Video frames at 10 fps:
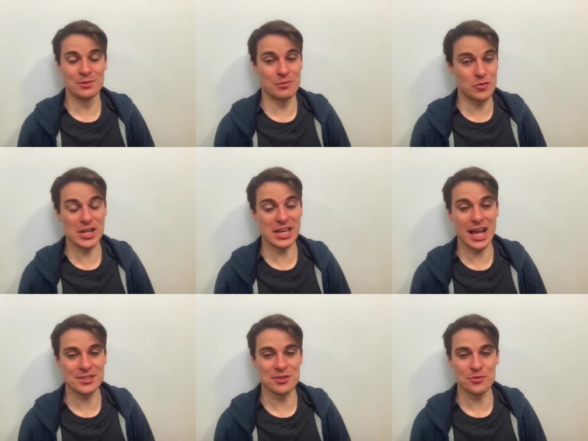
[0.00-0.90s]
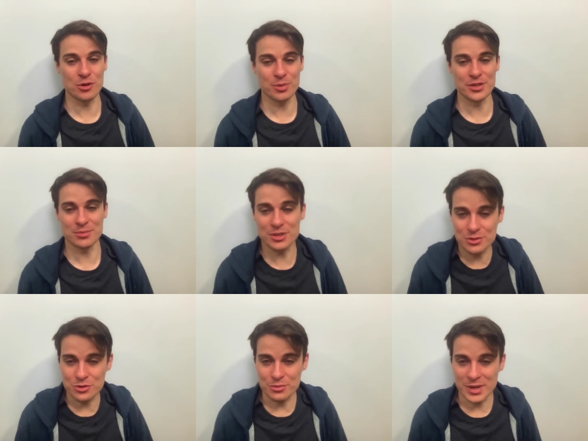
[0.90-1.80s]
really asking the wrong person because
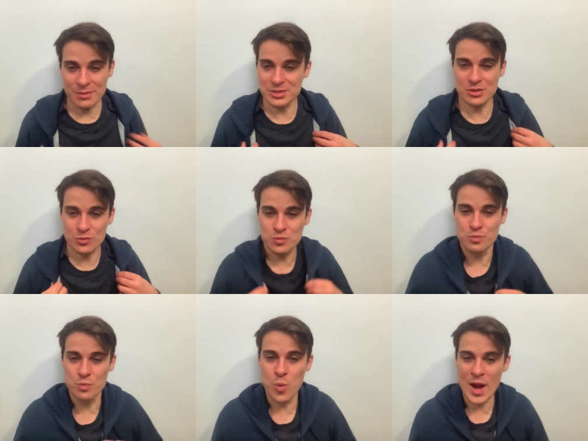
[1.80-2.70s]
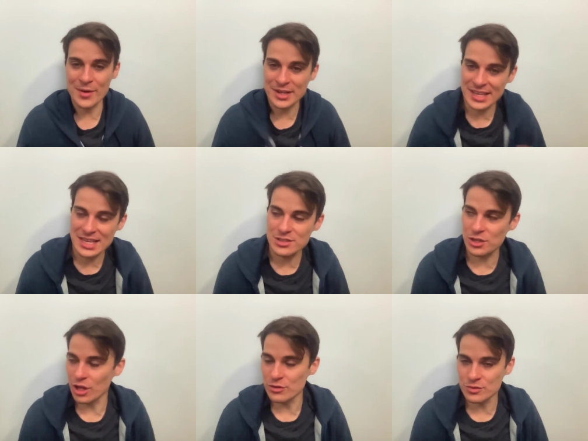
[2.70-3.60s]
look at me, I'm still wearing kids'
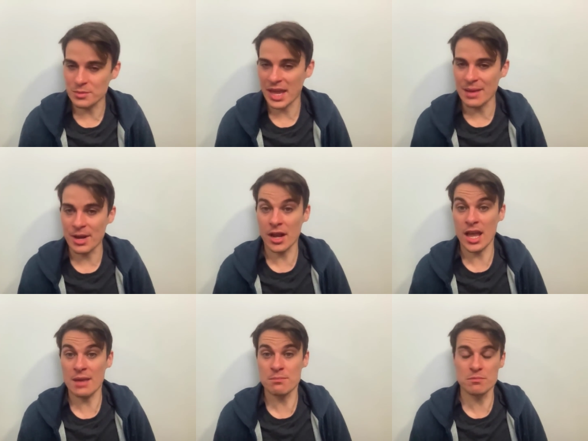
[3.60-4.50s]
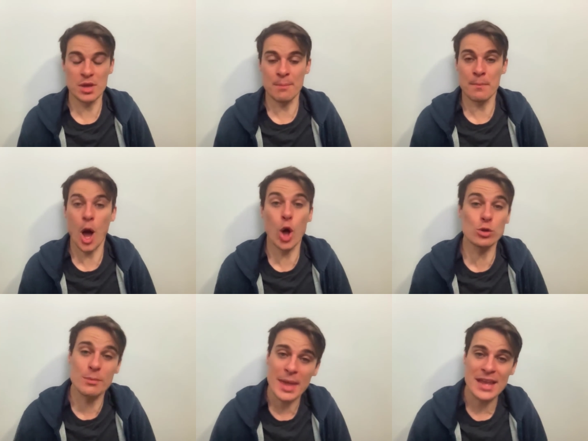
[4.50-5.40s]
clothes from Kmart. I am an
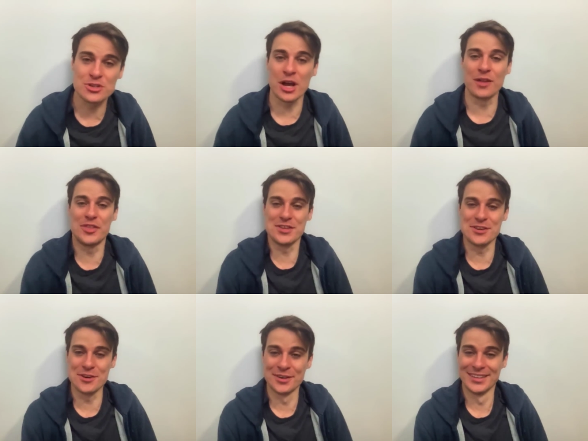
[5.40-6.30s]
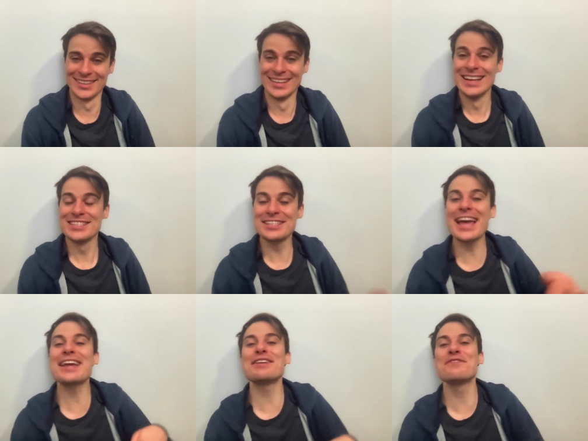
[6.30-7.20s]
older man child than you. So
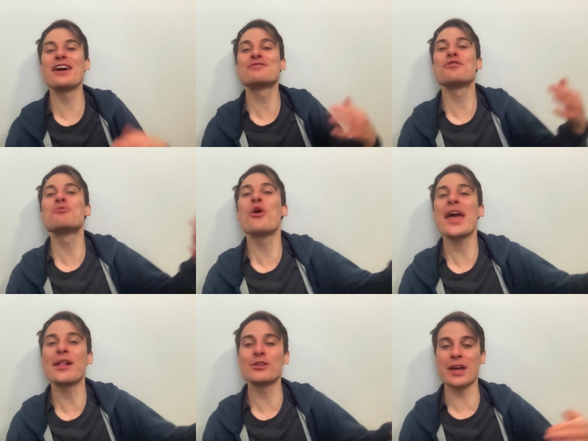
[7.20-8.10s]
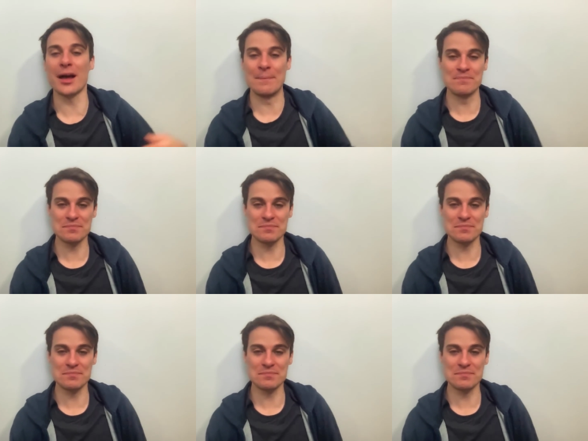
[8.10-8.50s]
take advice from your elder.